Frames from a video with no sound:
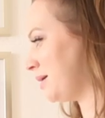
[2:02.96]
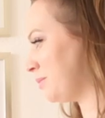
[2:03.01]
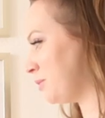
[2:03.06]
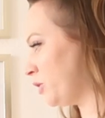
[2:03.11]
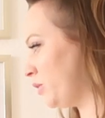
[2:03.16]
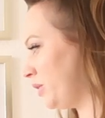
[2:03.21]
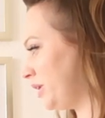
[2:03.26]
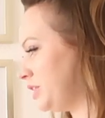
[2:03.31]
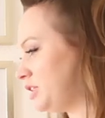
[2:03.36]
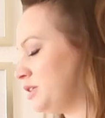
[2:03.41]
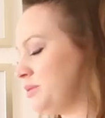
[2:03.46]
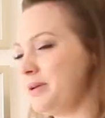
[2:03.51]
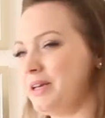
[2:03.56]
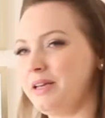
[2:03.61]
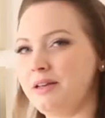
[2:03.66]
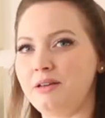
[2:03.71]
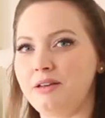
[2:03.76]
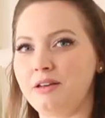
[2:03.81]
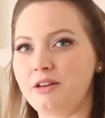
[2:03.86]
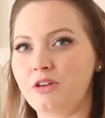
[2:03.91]
I'm going to
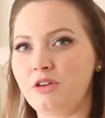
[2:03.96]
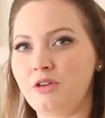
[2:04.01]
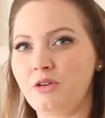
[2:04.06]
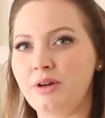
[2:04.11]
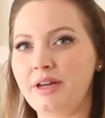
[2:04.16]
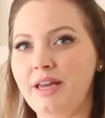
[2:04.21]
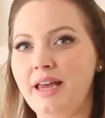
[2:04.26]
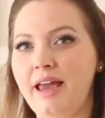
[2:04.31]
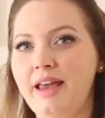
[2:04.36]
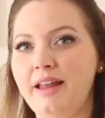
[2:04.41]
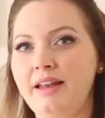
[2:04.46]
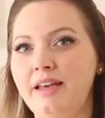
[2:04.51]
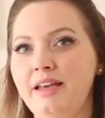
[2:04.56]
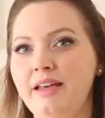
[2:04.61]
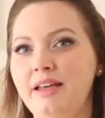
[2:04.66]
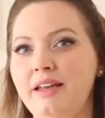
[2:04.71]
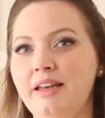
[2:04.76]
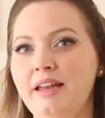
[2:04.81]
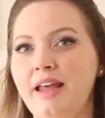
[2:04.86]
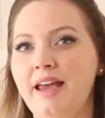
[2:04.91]
be
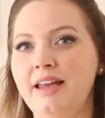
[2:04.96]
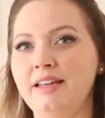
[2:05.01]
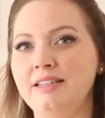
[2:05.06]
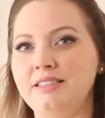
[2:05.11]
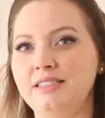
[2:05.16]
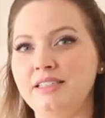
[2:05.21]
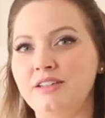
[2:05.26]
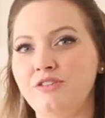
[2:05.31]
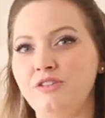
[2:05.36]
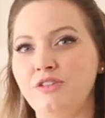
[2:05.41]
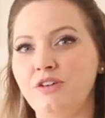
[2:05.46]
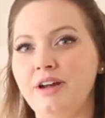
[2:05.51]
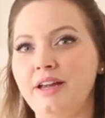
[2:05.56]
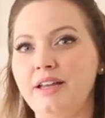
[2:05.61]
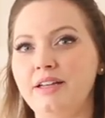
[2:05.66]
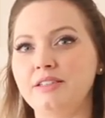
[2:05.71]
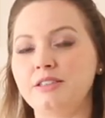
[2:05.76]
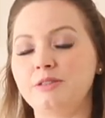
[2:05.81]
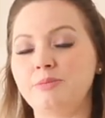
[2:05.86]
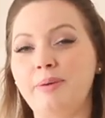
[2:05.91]
creating a
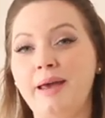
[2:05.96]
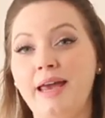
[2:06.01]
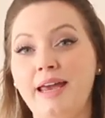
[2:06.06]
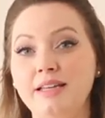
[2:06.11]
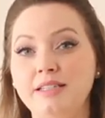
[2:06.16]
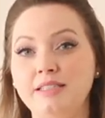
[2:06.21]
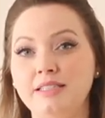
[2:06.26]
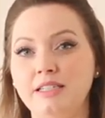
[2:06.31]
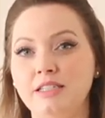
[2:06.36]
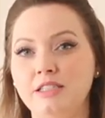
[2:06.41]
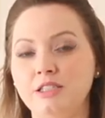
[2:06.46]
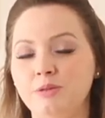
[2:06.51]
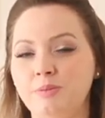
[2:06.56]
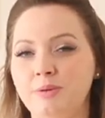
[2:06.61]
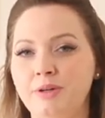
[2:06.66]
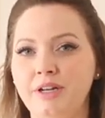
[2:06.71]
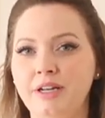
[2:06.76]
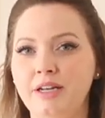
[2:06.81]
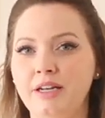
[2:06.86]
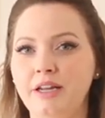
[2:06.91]
different painting to
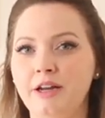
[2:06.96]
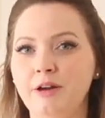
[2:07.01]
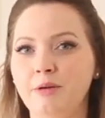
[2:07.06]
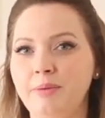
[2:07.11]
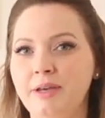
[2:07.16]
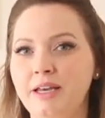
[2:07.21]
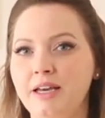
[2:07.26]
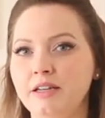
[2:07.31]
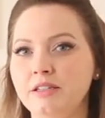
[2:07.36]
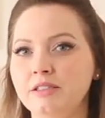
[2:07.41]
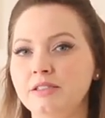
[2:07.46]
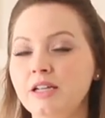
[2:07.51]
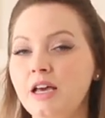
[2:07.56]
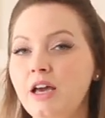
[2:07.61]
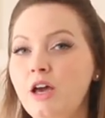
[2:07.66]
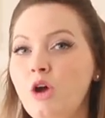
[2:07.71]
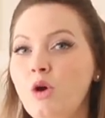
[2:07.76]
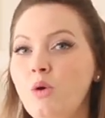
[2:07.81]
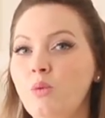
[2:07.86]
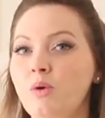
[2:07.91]
put in here, because
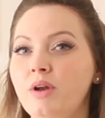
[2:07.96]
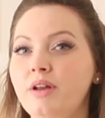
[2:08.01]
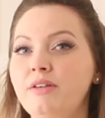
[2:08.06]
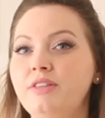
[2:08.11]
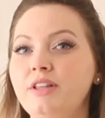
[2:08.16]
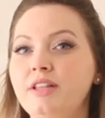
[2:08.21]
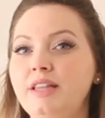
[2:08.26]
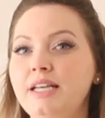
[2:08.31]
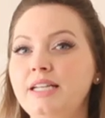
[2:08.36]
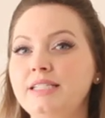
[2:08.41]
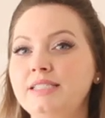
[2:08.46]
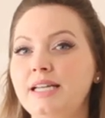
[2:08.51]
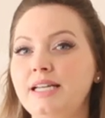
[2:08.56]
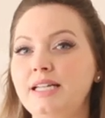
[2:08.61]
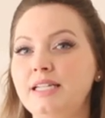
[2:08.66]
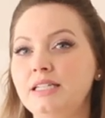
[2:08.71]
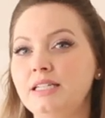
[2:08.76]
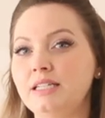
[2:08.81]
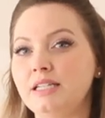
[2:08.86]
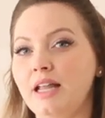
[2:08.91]
one of the things I
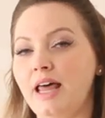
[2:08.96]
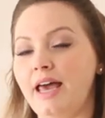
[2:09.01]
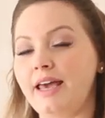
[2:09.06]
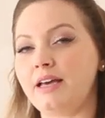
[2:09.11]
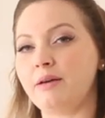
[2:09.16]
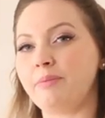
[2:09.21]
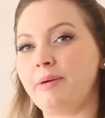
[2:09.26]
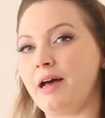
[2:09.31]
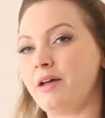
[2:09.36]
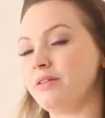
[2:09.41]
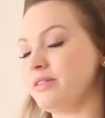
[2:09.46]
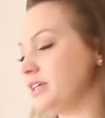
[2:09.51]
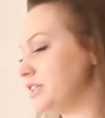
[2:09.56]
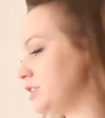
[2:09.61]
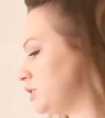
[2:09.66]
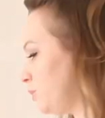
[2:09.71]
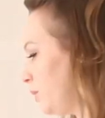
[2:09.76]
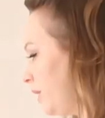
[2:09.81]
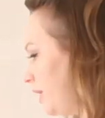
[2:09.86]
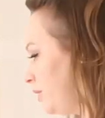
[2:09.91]
didn't like about
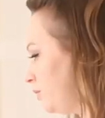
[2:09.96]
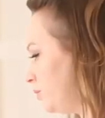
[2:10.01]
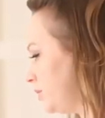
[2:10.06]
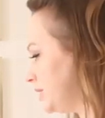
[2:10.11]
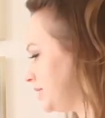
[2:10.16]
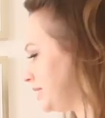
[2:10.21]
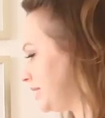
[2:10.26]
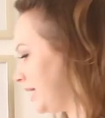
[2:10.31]
this one was